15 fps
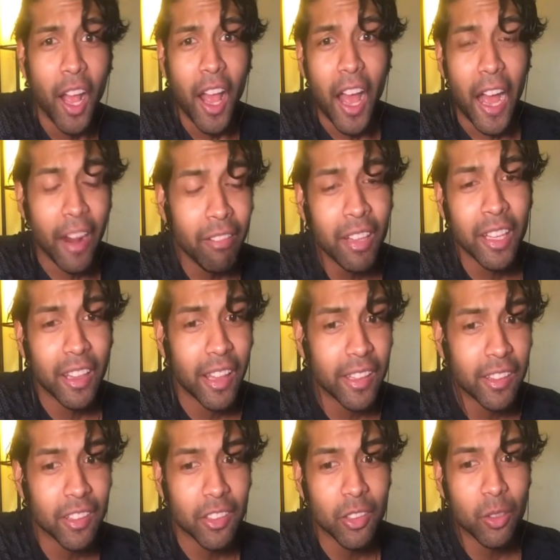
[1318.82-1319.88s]
I really like
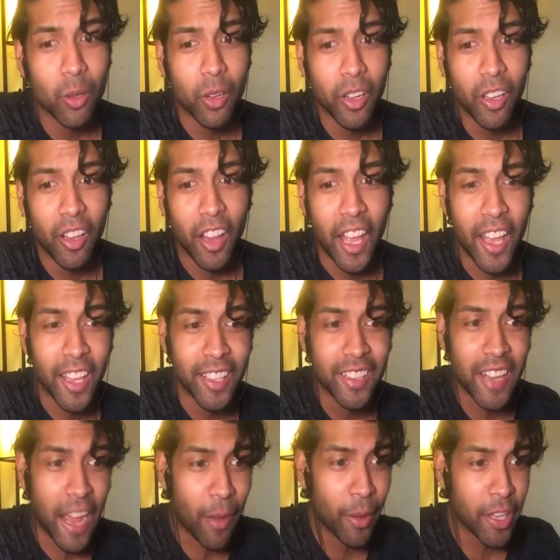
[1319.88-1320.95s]
this tutorial, and
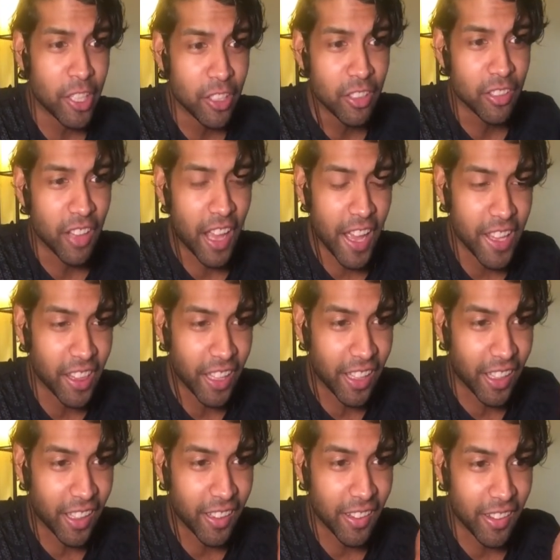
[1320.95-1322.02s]
now I
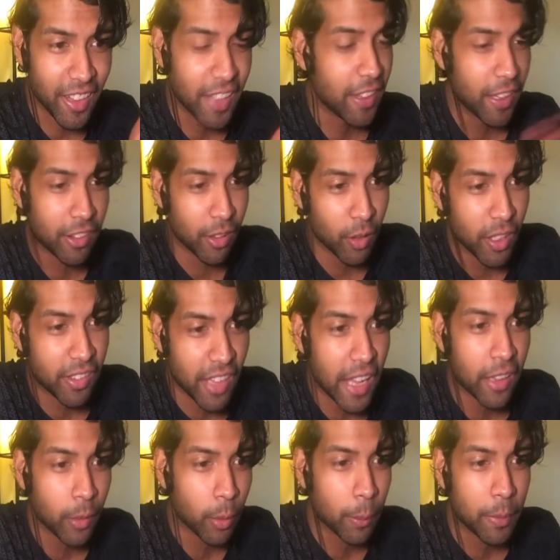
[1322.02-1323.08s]
like, and that's
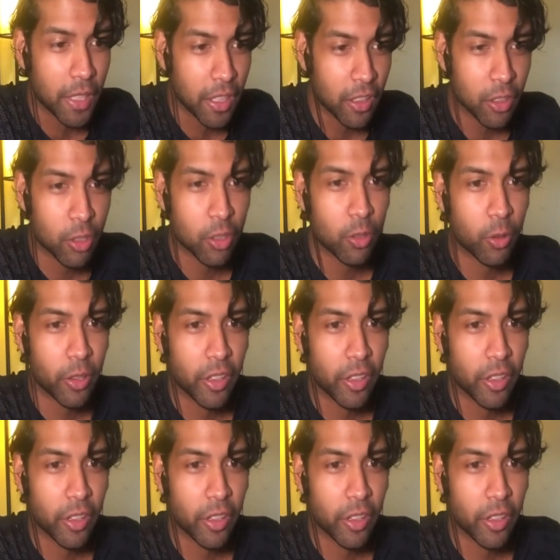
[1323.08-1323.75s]
exactly what a beginner tutorial